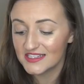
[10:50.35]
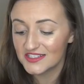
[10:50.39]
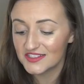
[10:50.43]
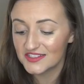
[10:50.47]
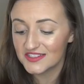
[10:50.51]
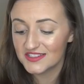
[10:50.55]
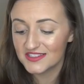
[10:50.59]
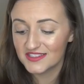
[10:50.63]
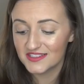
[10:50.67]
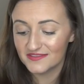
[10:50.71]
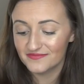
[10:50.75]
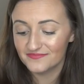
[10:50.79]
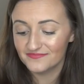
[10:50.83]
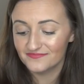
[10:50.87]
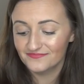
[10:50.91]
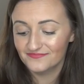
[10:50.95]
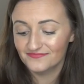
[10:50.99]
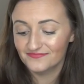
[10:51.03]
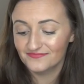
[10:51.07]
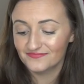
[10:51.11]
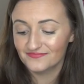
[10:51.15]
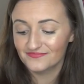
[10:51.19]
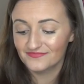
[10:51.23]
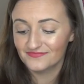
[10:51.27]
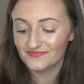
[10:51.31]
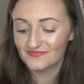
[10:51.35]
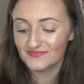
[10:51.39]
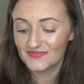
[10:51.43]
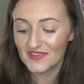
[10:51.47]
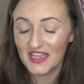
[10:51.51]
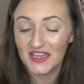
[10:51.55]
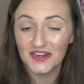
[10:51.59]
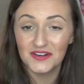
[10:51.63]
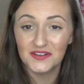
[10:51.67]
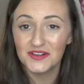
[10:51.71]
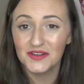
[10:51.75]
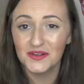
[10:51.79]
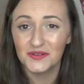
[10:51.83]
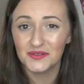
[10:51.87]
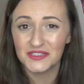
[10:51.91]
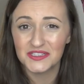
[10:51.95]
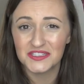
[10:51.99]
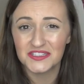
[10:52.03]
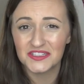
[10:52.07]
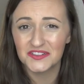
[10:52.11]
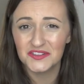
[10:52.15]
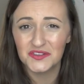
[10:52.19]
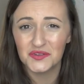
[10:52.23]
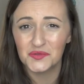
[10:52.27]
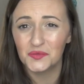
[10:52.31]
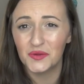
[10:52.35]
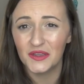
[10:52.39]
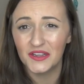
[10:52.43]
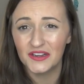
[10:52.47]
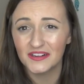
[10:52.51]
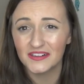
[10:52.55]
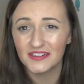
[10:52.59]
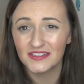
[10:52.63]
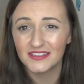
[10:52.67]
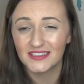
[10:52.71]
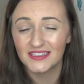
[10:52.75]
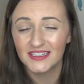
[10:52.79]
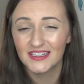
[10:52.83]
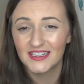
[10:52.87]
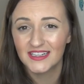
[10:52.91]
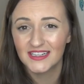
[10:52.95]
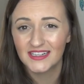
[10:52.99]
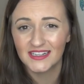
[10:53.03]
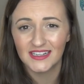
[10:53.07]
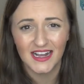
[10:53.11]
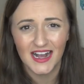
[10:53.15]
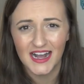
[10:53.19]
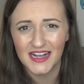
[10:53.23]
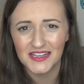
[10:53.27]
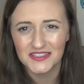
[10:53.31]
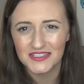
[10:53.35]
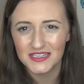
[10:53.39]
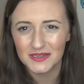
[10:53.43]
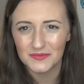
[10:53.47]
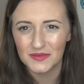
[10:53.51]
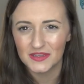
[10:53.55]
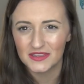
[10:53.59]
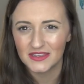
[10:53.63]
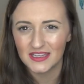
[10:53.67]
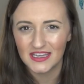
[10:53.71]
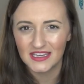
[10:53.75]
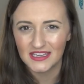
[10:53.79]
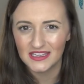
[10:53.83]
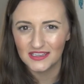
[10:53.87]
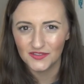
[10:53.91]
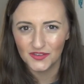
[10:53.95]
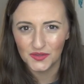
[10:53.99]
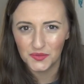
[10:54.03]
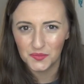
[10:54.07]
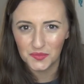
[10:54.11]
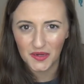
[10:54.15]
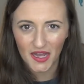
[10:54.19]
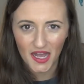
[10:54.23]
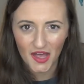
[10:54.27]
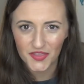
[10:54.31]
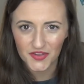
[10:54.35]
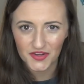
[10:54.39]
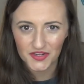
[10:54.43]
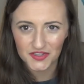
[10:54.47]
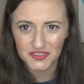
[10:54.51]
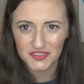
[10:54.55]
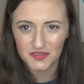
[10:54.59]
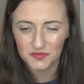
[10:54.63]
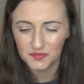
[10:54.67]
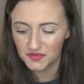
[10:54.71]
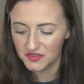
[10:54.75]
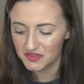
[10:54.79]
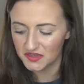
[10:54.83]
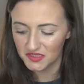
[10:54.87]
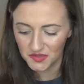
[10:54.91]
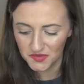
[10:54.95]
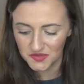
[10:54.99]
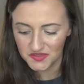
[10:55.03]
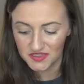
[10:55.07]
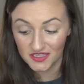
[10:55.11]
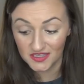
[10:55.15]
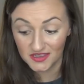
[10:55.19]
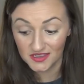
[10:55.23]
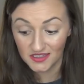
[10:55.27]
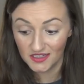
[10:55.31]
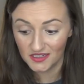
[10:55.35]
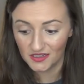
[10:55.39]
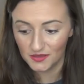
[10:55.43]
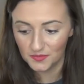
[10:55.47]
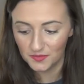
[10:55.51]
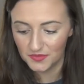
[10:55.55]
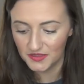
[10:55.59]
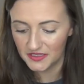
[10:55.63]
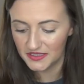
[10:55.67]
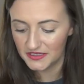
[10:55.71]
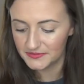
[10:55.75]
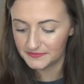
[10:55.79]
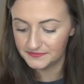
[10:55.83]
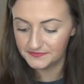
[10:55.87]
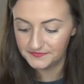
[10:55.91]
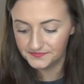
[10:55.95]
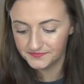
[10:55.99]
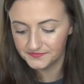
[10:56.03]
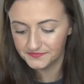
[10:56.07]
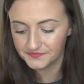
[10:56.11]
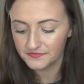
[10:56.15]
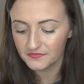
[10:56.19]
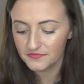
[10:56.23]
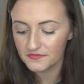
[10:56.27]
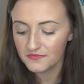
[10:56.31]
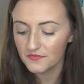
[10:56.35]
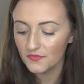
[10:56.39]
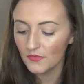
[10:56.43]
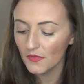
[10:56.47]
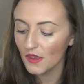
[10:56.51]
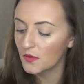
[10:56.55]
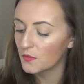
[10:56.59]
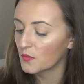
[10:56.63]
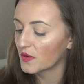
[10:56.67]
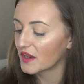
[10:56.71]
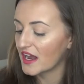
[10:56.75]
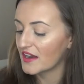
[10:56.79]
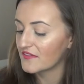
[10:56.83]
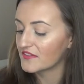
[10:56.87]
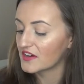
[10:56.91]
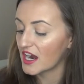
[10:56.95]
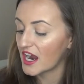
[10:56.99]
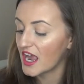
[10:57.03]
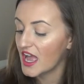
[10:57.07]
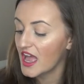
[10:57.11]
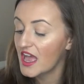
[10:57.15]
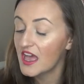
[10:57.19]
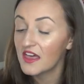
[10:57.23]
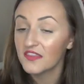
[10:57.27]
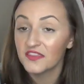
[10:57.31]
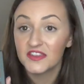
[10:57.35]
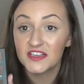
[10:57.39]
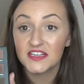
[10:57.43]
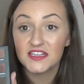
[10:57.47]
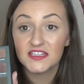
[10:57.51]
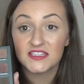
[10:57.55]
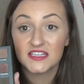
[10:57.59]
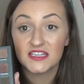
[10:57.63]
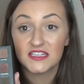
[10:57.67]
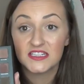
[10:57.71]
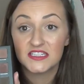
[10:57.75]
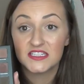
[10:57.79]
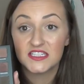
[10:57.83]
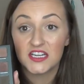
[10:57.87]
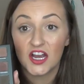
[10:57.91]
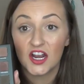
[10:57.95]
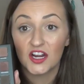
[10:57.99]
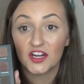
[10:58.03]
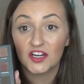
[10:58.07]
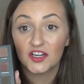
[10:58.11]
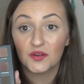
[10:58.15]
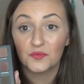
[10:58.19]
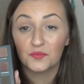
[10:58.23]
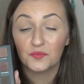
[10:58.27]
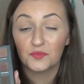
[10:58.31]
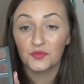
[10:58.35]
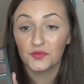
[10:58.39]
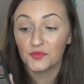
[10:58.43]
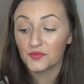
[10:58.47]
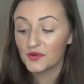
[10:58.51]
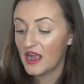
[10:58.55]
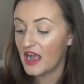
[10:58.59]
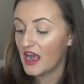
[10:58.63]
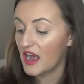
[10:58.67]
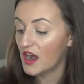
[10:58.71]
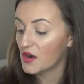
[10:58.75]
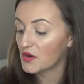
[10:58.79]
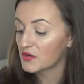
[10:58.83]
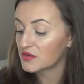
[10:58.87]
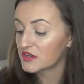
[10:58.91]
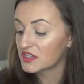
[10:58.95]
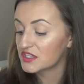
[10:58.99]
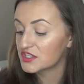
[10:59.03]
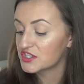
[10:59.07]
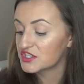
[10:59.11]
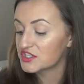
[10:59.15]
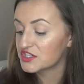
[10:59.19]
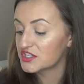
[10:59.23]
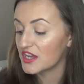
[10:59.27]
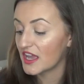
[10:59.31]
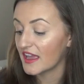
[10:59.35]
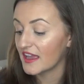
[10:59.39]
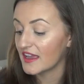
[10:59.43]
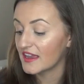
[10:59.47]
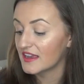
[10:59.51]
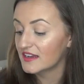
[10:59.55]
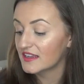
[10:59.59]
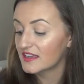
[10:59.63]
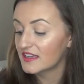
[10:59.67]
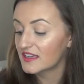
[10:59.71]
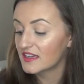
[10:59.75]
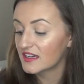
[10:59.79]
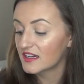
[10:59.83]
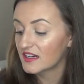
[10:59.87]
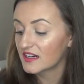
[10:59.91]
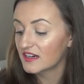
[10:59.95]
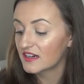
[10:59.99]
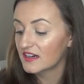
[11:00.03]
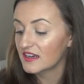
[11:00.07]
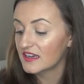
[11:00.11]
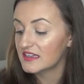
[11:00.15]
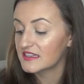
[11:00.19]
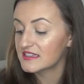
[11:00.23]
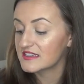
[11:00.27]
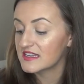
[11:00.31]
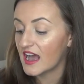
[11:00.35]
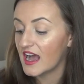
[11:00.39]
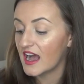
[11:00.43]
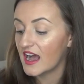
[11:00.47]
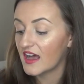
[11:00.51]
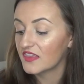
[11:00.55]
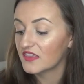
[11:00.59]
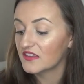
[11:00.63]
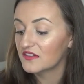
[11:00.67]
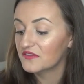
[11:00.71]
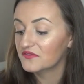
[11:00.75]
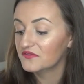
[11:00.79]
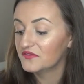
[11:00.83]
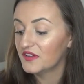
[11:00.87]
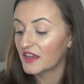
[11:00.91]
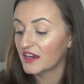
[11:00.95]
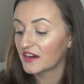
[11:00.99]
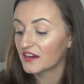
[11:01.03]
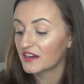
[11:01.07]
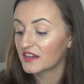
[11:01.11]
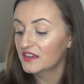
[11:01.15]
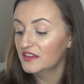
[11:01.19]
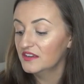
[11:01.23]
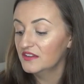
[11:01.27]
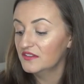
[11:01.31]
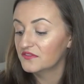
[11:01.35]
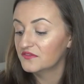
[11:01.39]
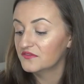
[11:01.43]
I just, I don't know, it's such a weird concept that they even bothered to put those in there, but whatever. This dark brown shade here is on the very,